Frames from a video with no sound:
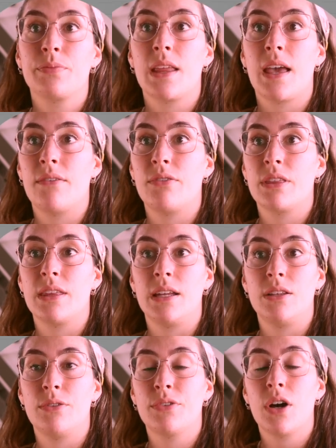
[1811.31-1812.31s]

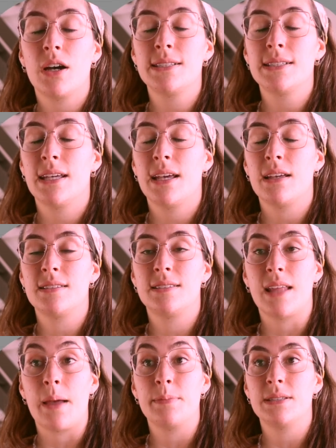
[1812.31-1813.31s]
everything. You've got
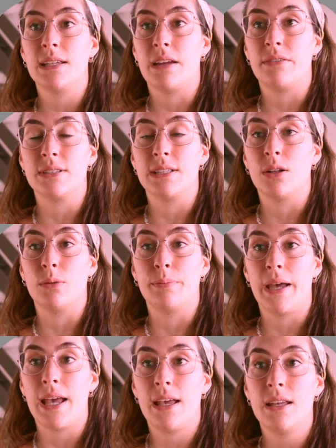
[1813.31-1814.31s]
steps in every single
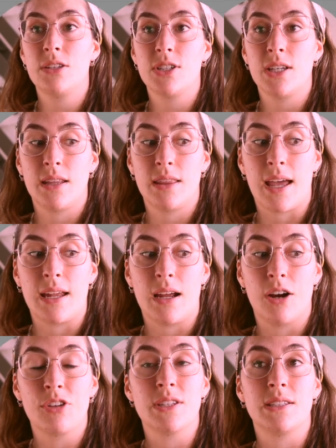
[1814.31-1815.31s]
page that
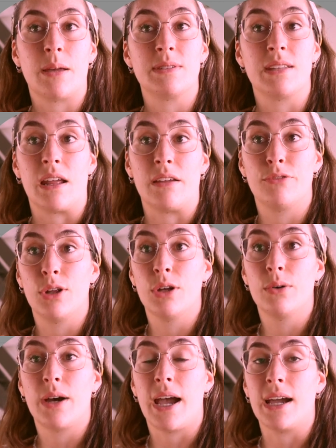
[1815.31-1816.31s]
are the steps that I
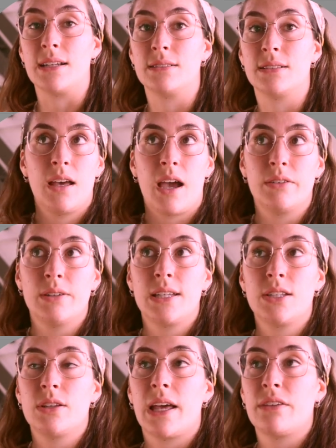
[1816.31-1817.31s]
follow, and I really
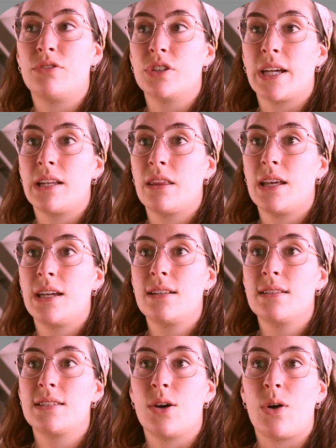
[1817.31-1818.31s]
don't like forgetting
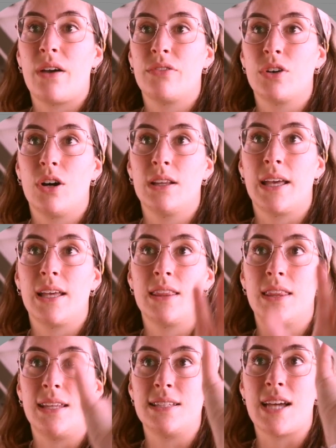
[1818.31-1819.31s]
things, so I've got like
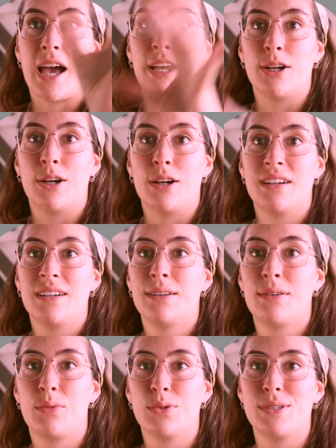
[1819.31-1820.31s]
the entire
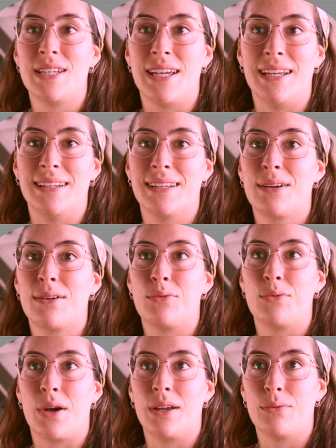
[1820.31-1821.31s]
routine
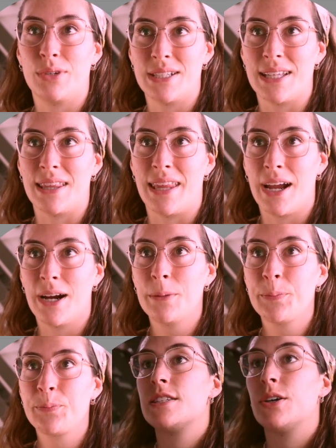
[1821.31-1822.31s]
written
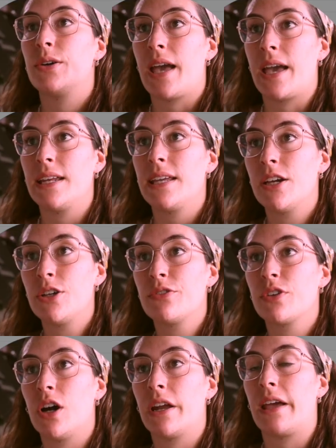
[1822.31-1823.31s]
there. So yeah, in here
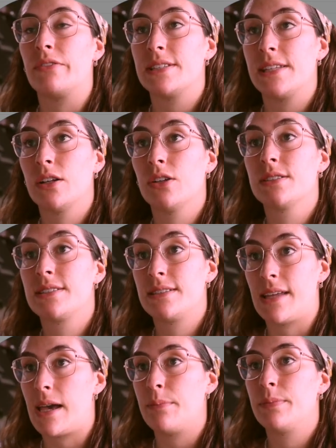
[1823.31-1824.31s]
you've got every single
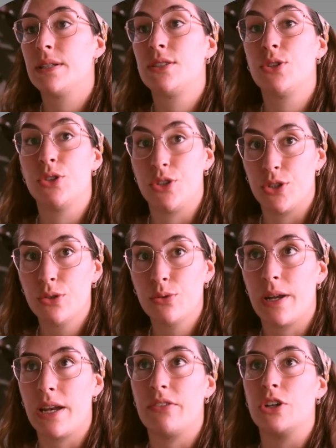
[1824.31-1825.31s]
step to do
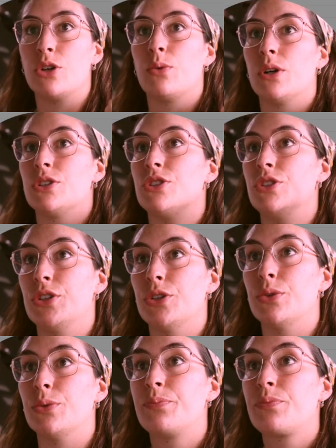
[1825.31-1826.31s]
whenever you want to do